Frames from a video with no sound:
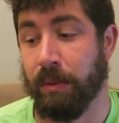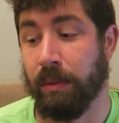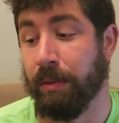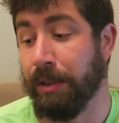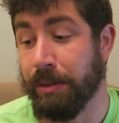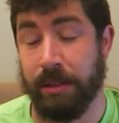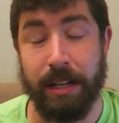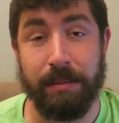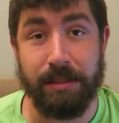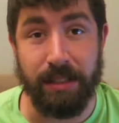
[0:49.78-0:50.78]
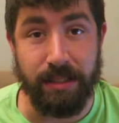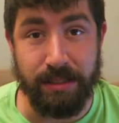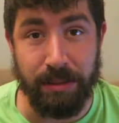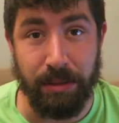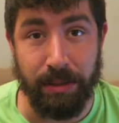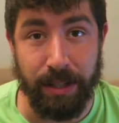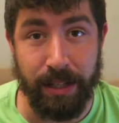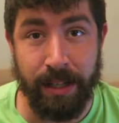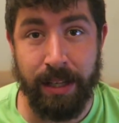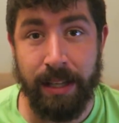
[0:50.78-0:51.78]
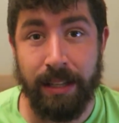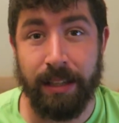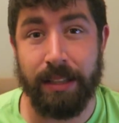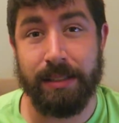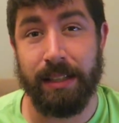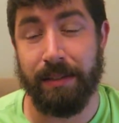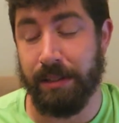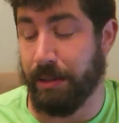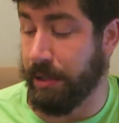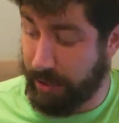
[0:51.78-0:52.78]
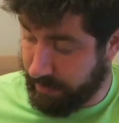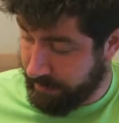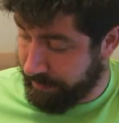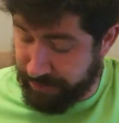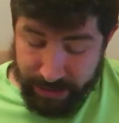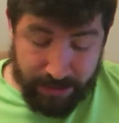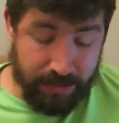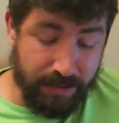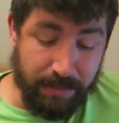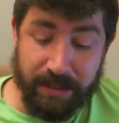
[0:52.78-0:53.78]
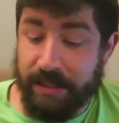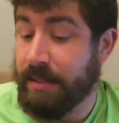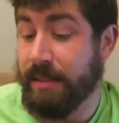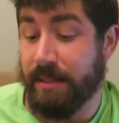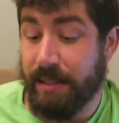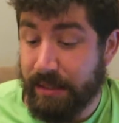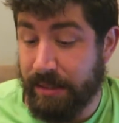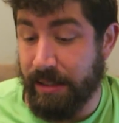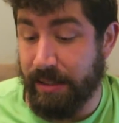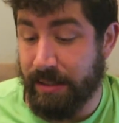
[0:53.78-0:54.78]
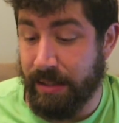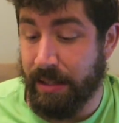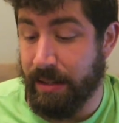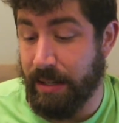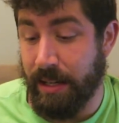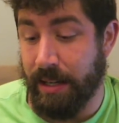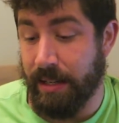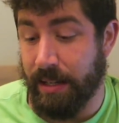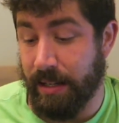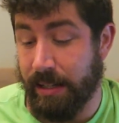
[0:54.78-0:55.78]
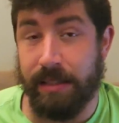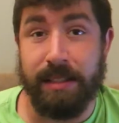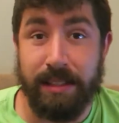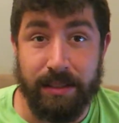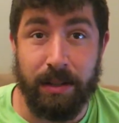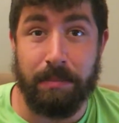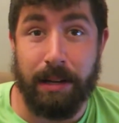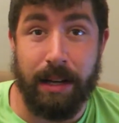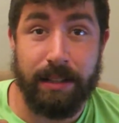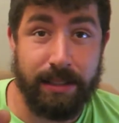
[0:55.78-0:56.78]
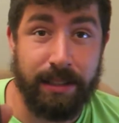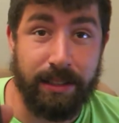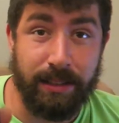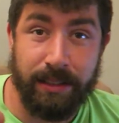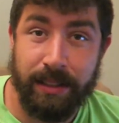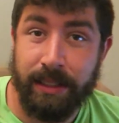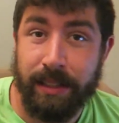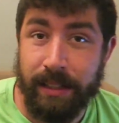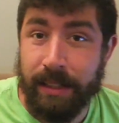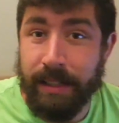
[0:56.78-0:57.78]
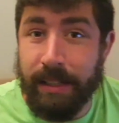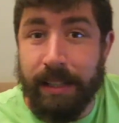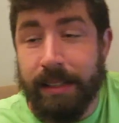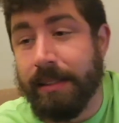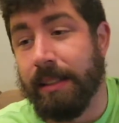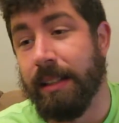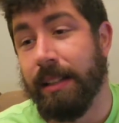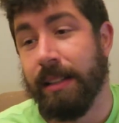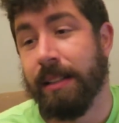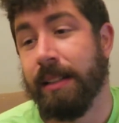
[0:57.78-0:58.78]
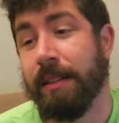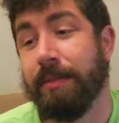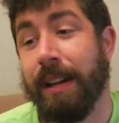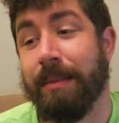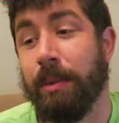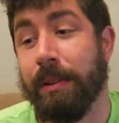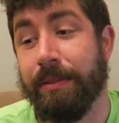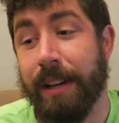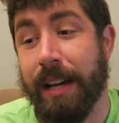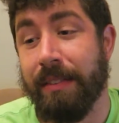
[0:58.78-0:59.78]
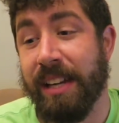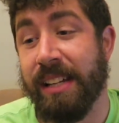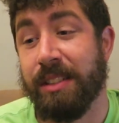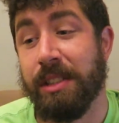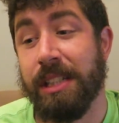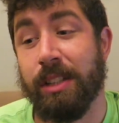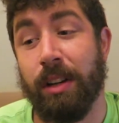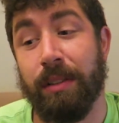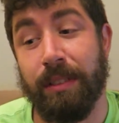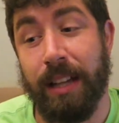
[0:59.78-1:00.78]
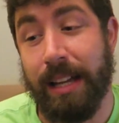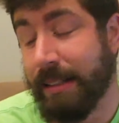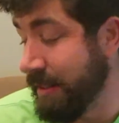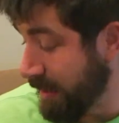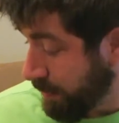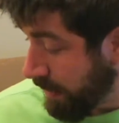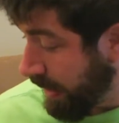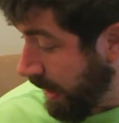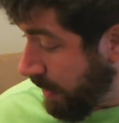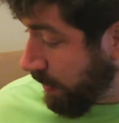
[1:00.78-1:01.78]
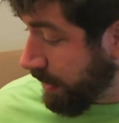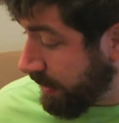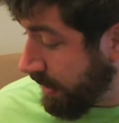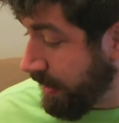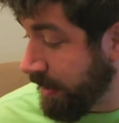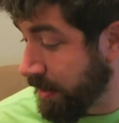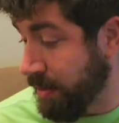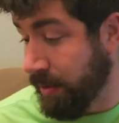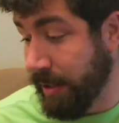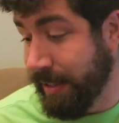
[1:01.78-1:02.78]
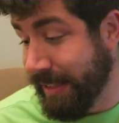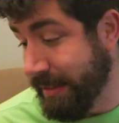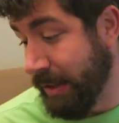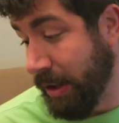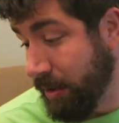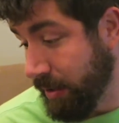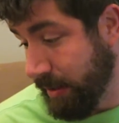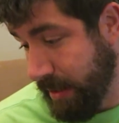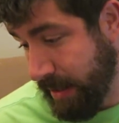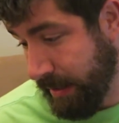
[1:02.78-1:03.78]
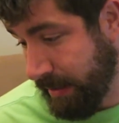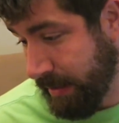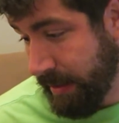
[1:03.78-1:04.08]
Reviews on Amazon seem okay. Let's give it a shot. Some of the statistics that it says on the box here is 5.5 HD curved glass display. I will say that the screen does look nice.